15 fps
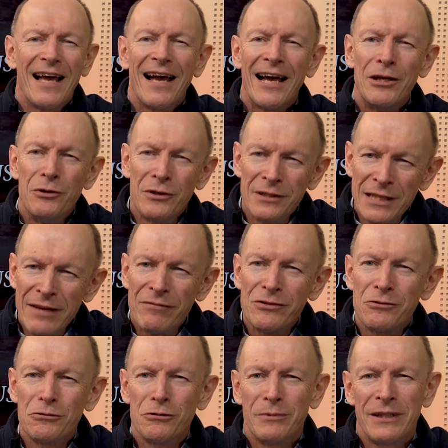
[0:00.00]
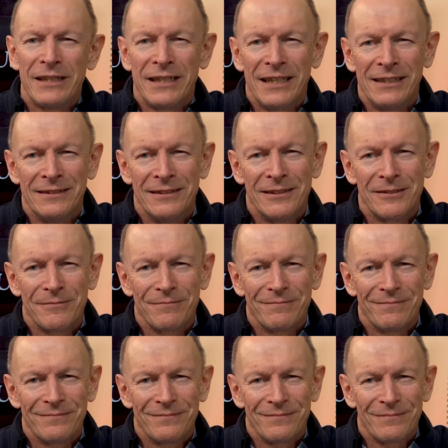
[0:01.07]
And you can even do it with kids
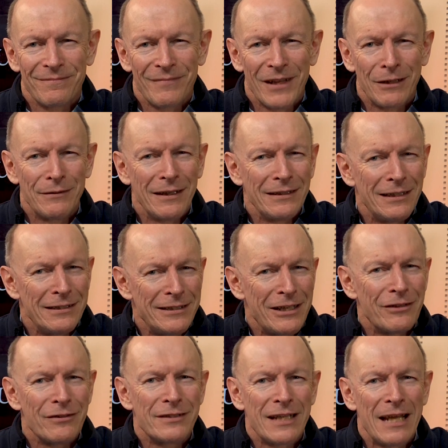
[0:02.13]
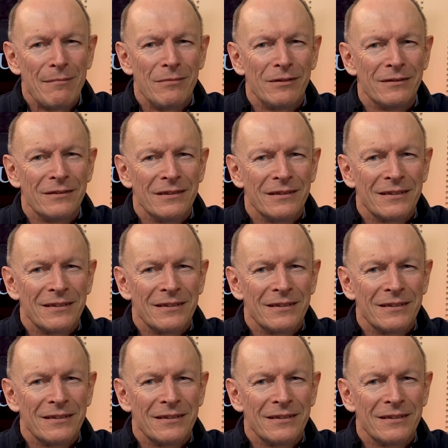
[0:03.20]
around the dinner table.